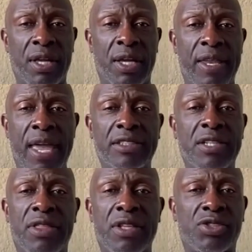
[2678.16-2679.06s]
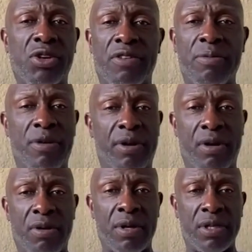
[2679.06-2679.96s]
And that's nothing short of a
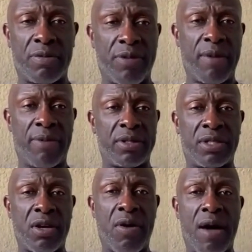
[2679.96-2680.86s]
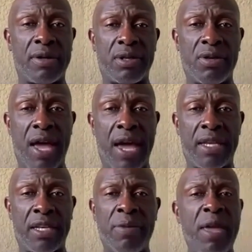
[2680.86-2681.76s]
miracle to be able to go out and do that
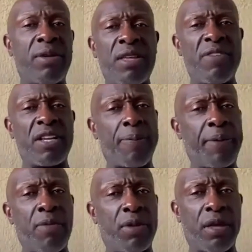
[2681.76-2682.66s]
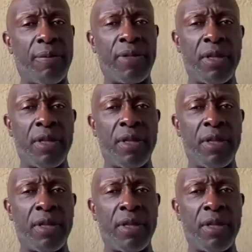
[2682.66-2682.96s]
and to be able to even compete with them.